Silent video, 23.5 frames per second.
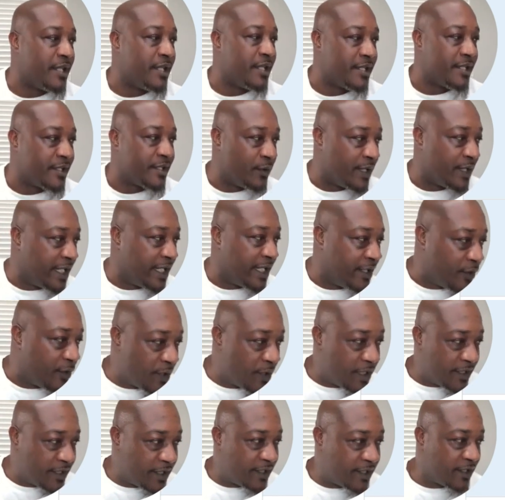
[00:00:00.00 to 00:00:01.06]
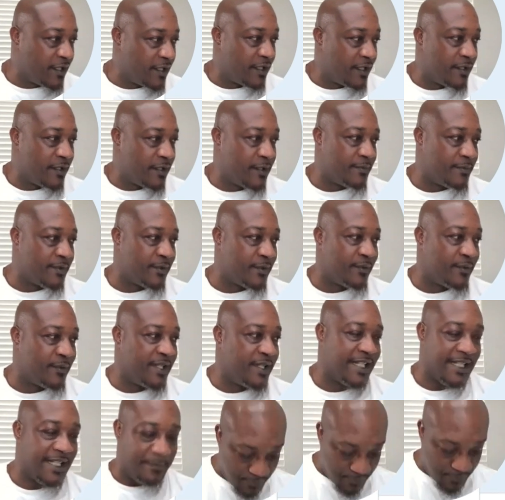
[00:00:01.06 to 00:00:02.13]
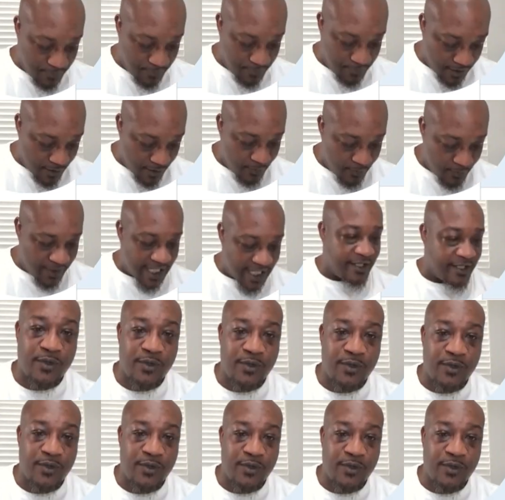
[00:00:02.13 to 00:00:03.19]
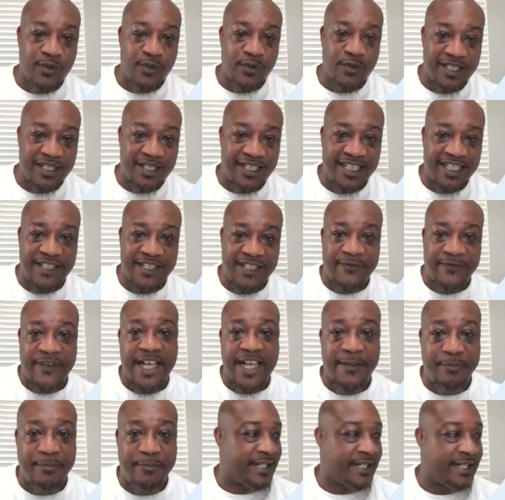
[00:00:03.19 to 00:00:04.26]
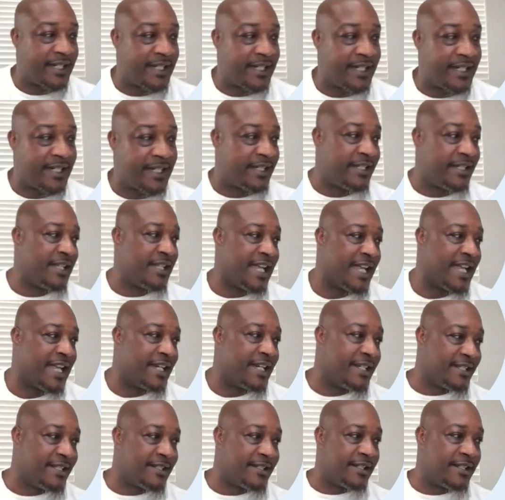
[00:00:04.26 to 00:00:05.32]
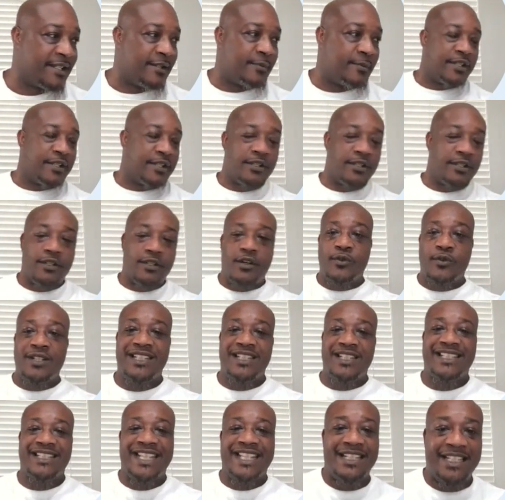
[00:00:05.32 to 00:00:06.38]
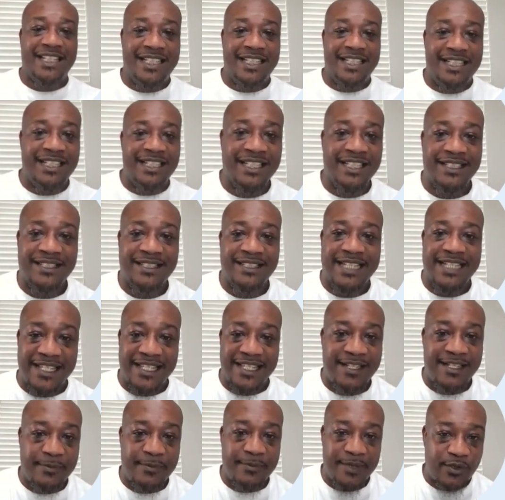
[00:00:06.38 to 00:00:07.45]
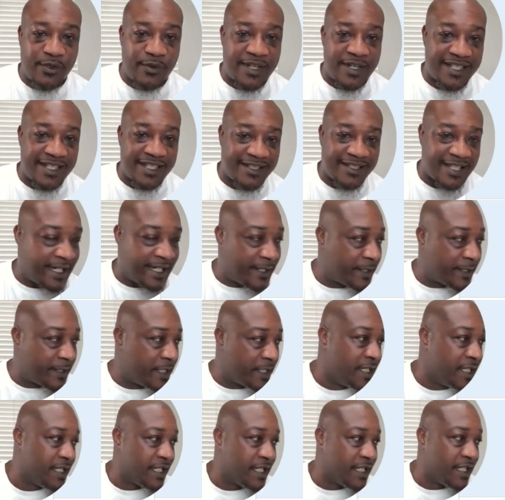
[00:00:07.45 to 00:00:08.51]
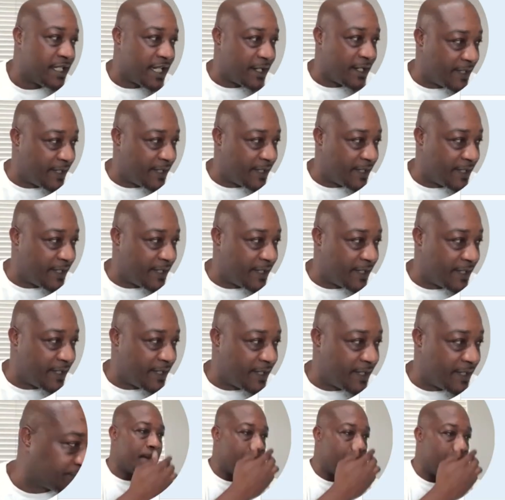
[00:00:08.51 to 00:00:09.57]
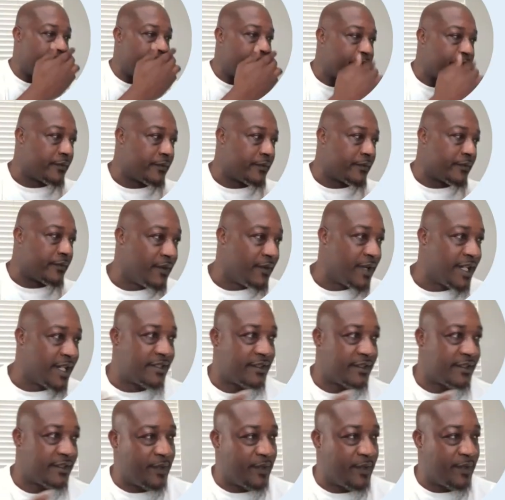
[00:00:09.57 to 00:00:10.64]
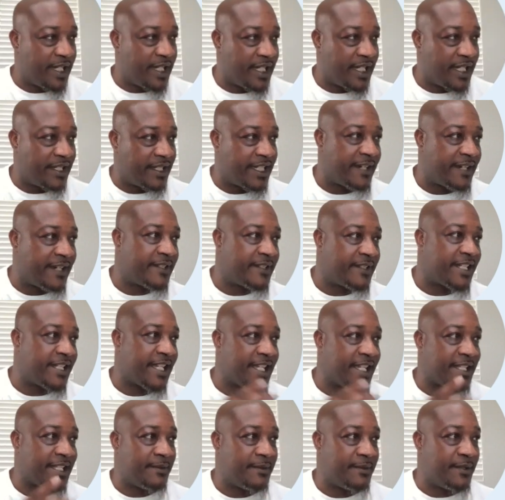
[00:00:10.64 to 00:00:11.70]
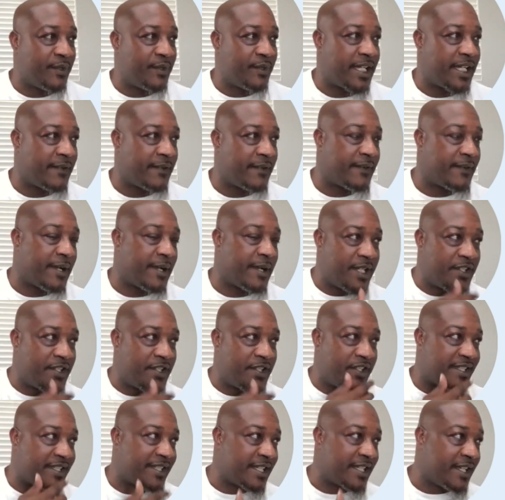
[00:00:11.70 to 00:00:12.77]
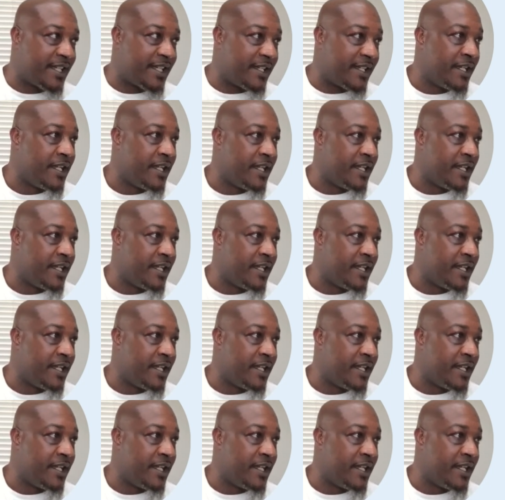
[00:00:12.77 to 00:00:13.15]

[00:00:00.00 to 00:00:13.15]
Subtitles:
So in order to reach these people, all we got to do is close at least 5 people out of this number here on the daily clicks that's coming to our site. All right. All right. So now we have the advertisement. We have our budget set.